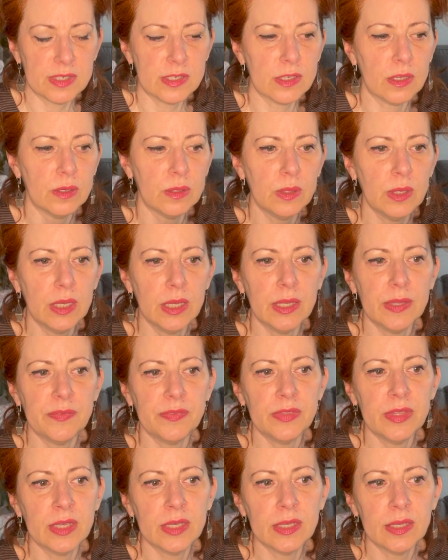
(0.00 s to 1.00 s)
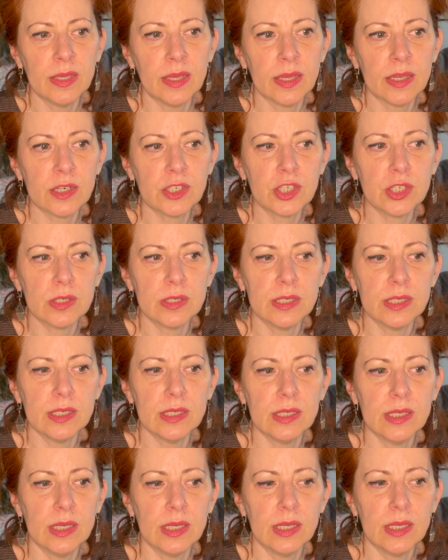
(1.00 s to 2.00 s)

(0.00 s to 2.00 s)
So they actually